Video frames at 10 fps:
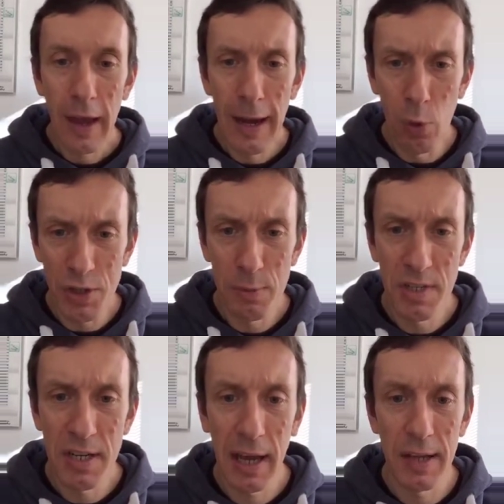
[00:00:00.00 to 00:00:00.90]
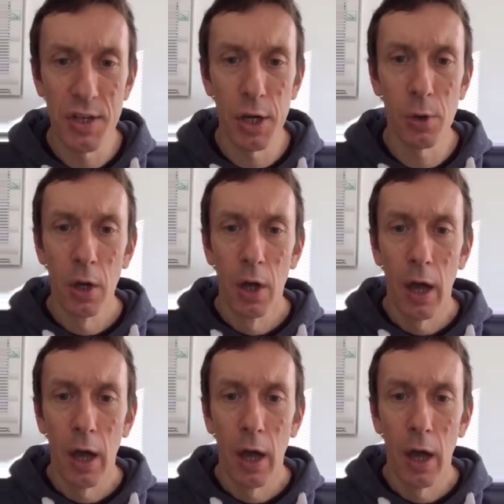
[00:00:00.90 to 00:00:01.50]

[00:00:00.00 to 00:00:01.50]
Hey, what's up, TDK2?